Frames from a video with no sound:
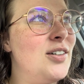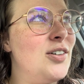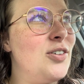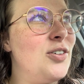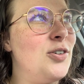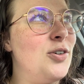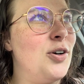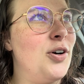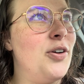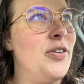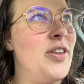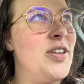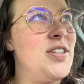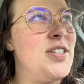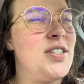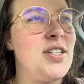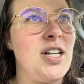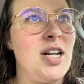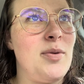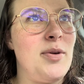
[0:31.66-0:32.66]
or this
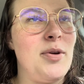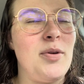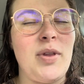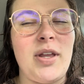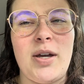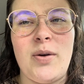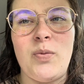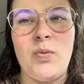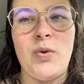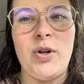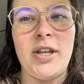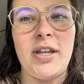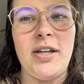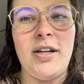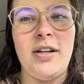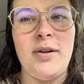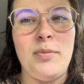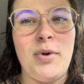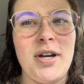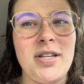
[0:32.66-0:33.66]
is gonna be like
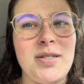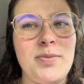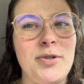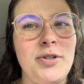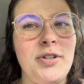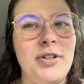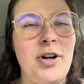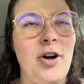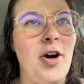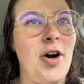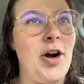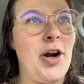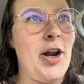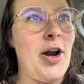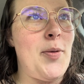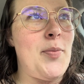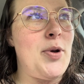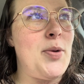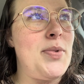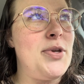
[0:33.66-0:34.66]
really impossible and hard and
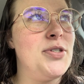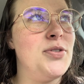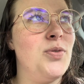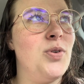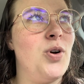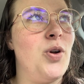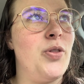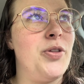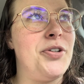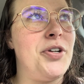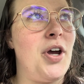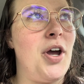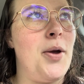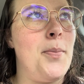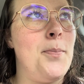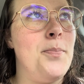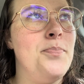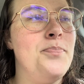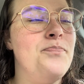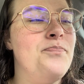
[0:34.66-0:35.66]
I'm gonna be sore all the time.